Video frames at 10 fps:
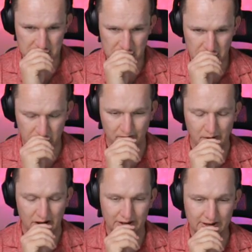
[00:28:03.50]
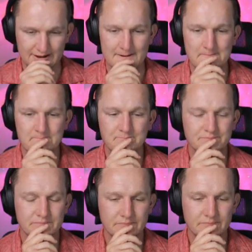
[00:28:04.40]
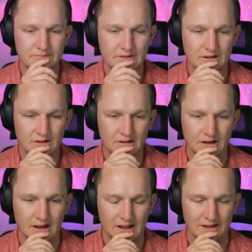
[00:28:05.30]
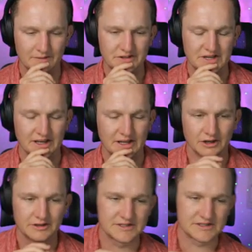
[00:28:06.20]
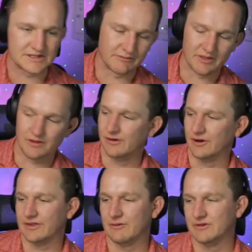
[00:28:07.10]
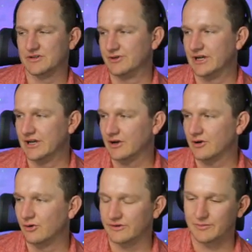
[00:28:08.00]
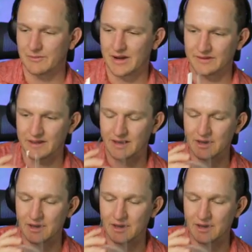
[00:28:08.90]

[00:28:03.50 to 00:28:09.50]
Was it Palhinha? I'll have to take a look to see whether or not there was really a call to be made there.